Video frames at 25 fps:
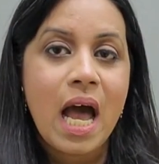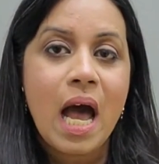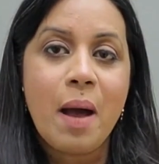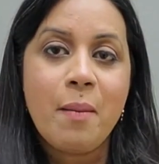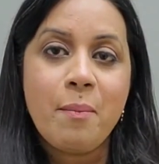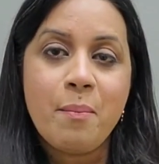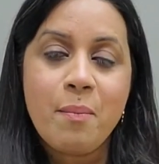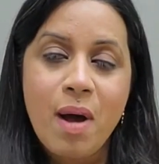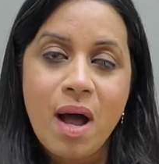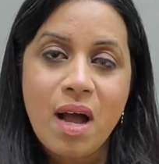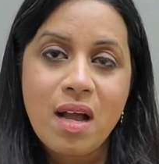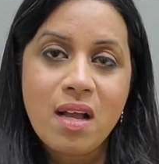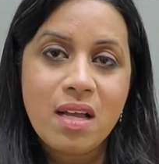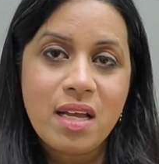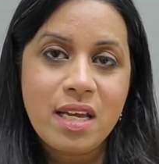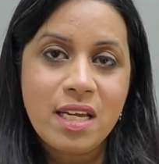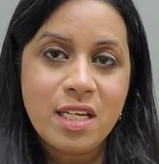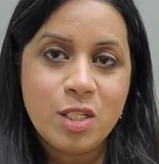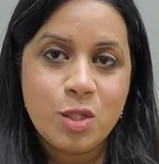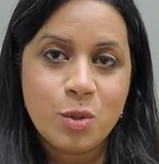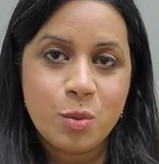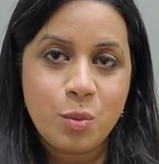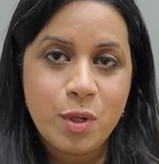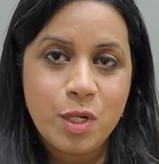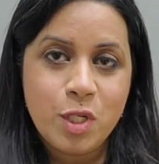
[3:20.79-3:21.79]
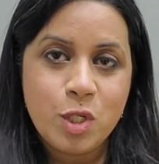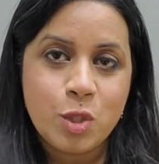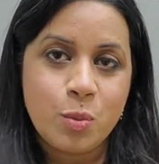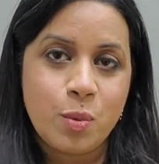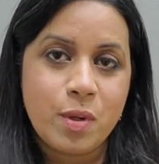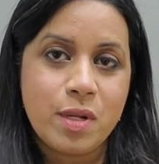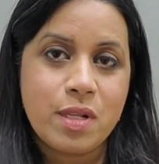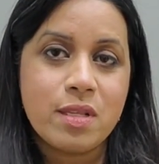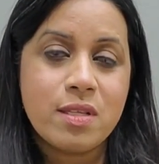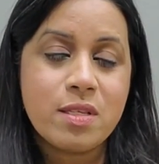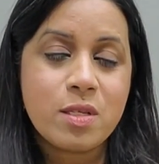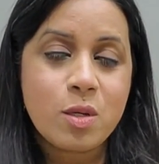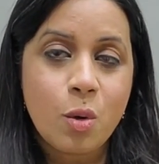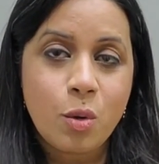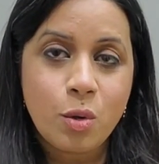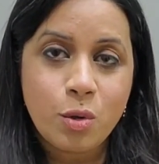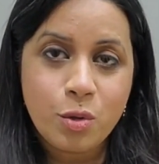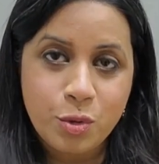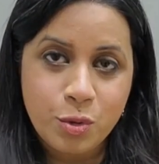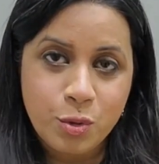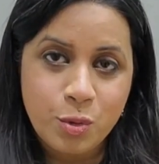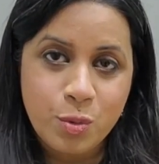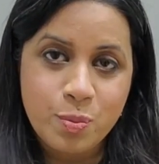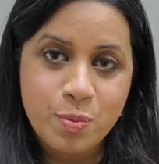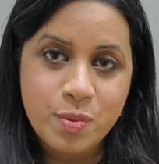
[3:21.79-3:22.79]
among individuals or
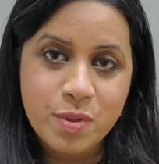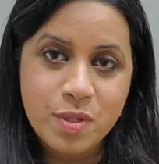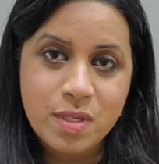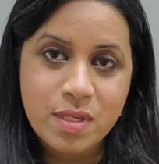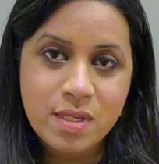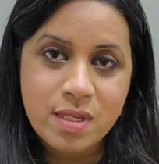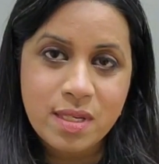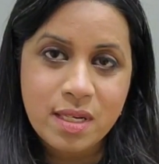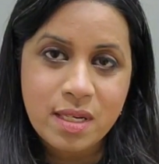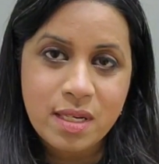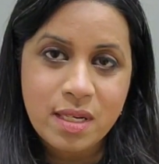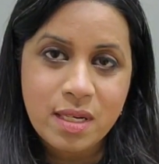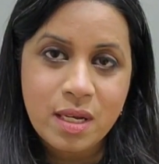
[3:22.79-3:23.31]
groups.